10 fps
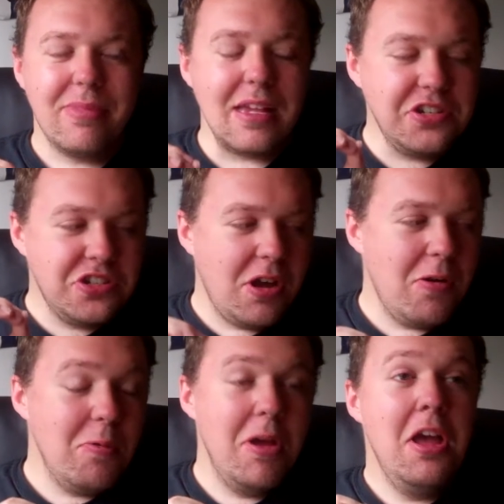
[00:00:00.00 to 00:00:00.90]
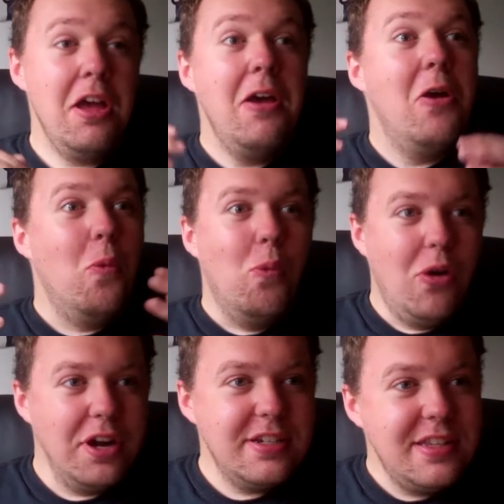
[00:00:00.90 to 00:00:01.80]
So,
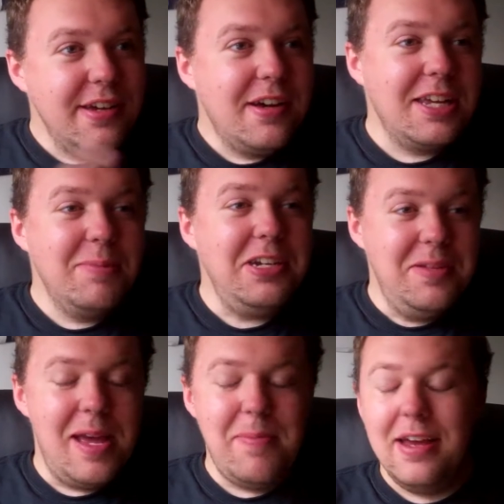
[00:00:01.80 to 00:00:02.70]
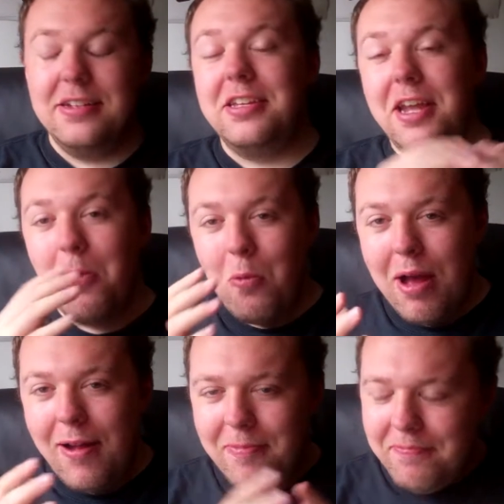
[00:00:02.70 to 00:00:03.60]
what is the argument you may be asking?
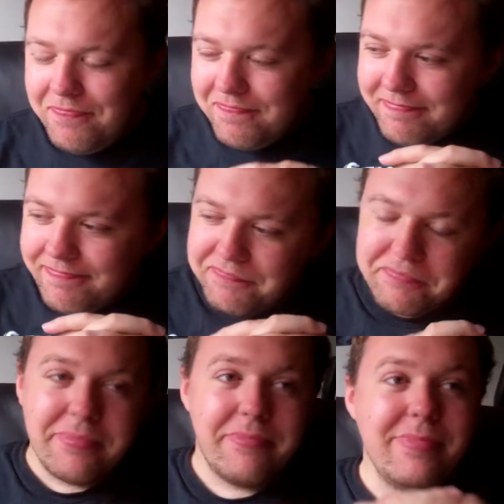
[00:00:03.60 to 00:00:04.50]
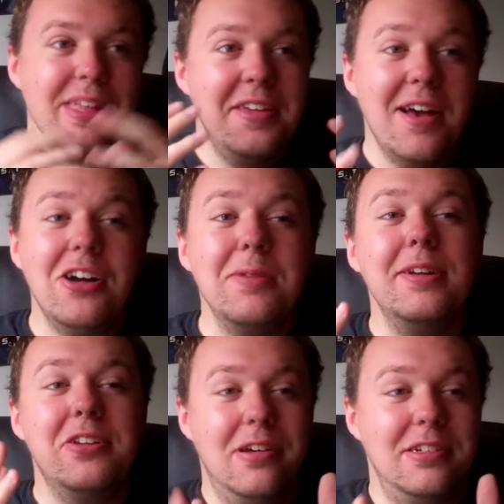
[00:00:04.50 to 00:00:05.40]
Well, the
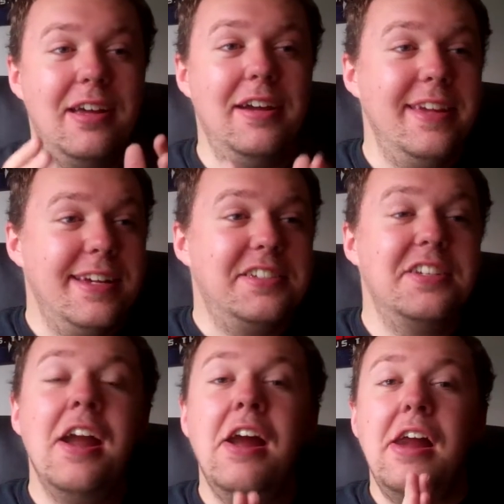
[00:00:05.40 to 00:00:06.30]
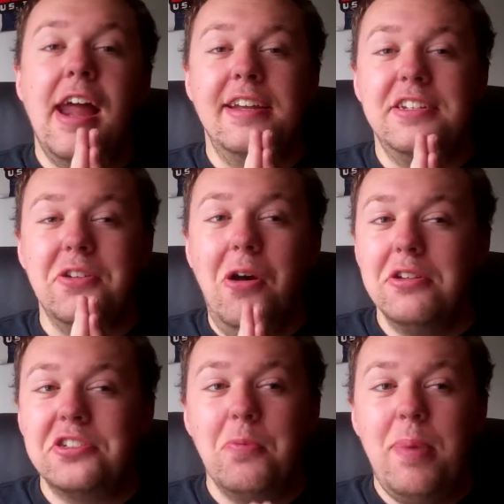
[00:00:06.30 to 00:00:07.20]
argument goes like this, and this is
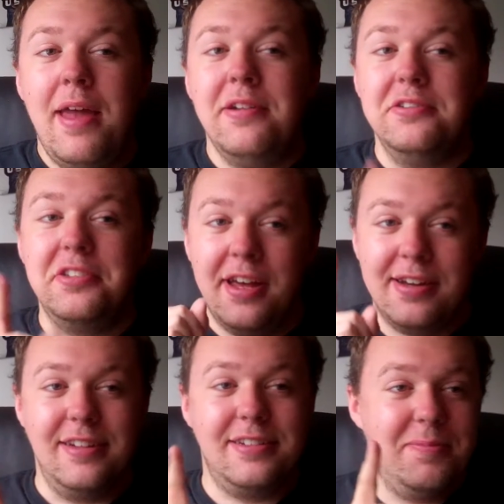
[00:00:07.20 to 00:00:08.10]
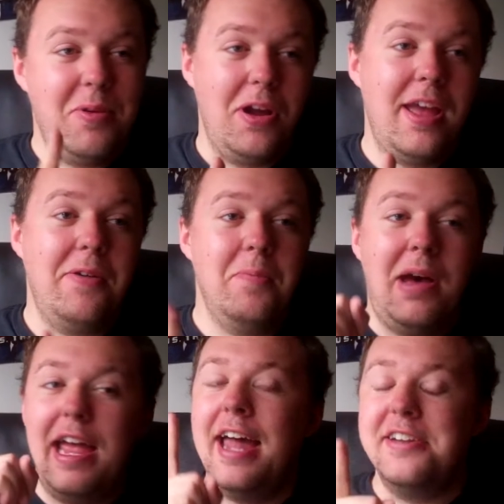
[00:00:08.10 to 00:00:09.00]
also peddled, I'd like to point out,
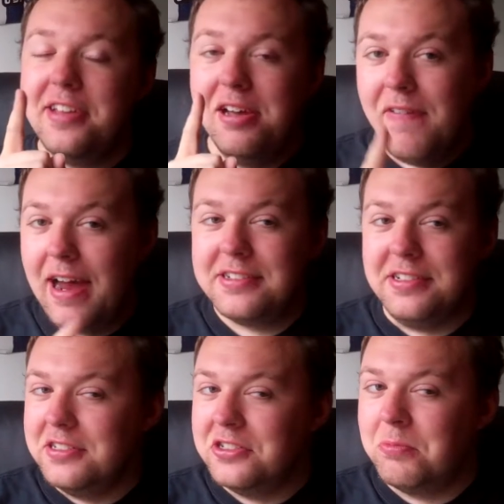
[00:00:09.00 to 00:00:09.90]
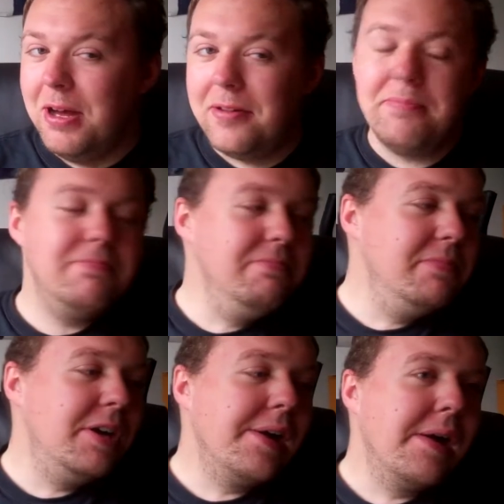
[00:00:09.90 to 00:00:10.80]
by anti vaxxers as well
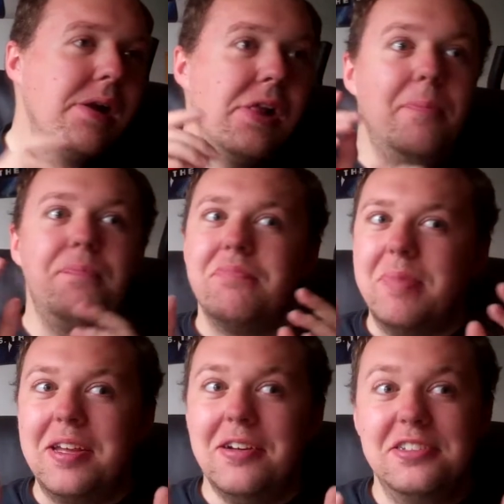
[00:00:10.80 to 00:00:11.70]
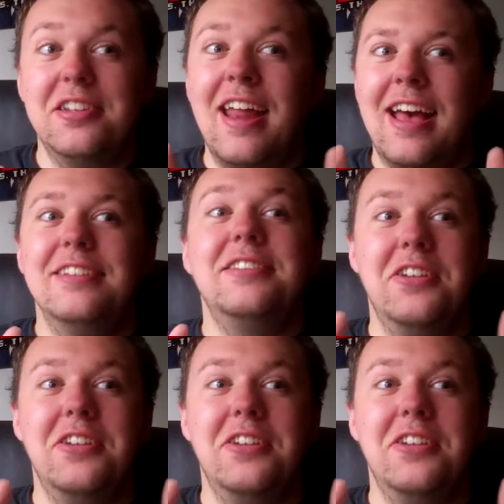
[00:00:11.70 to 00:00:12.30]
because it has to